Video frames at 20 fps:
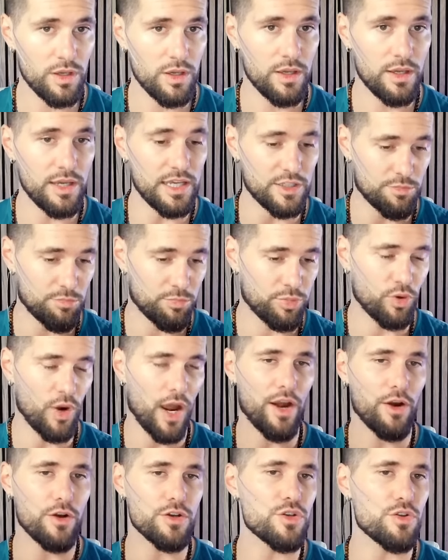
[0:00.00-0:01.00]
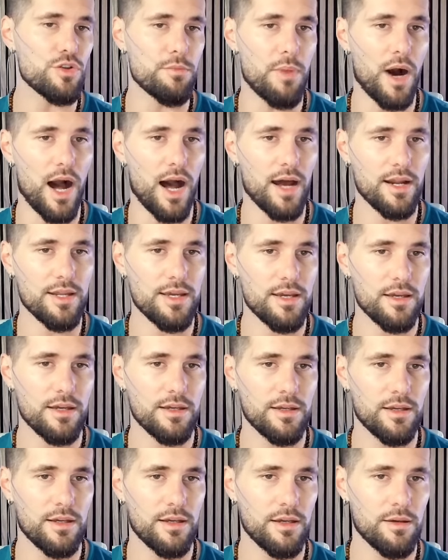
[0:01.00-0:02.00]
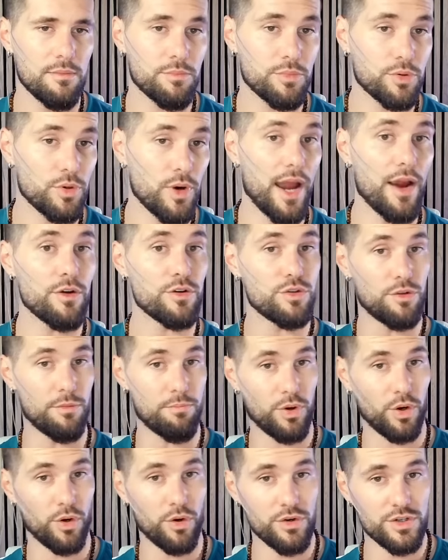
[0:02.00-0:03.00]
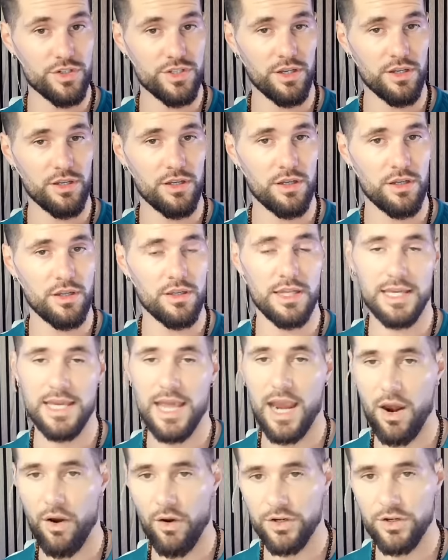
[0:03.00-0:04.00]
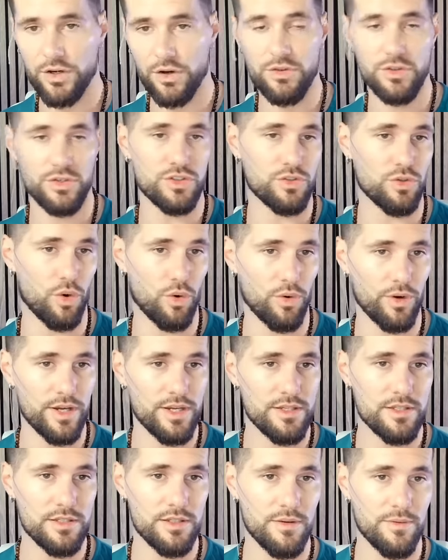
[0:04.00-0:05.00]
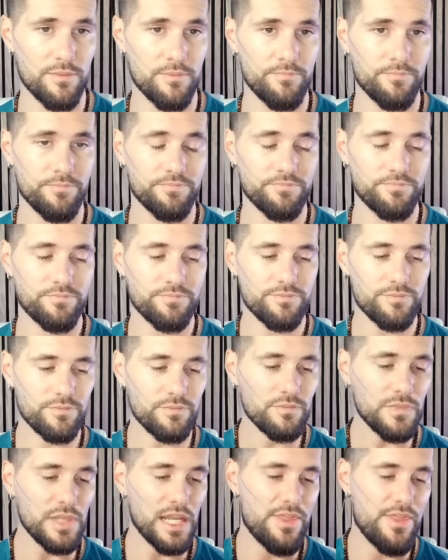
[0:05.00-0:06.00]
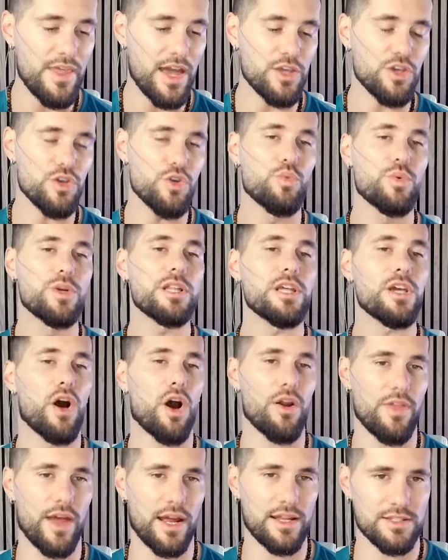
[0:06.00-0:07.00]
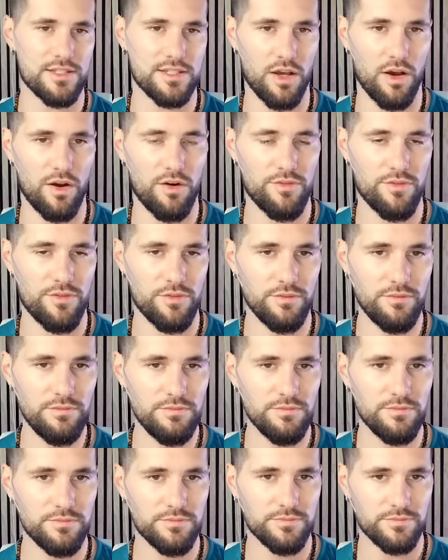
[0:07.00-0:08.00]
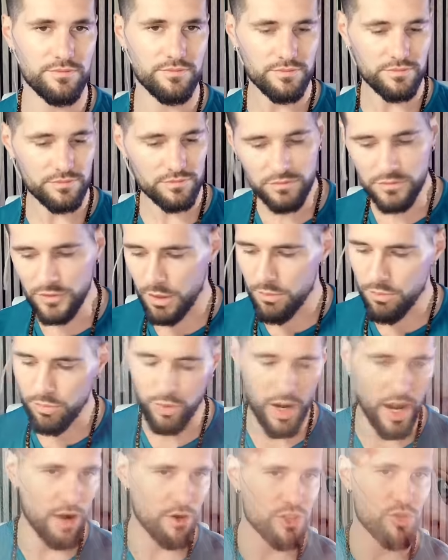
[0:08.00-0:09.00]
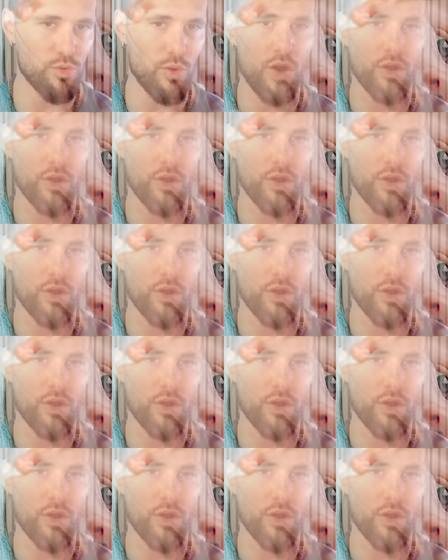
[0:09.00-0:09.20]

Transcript: is prior to the body, prior to the person, the character, the stories and that you really are that self. Prior to all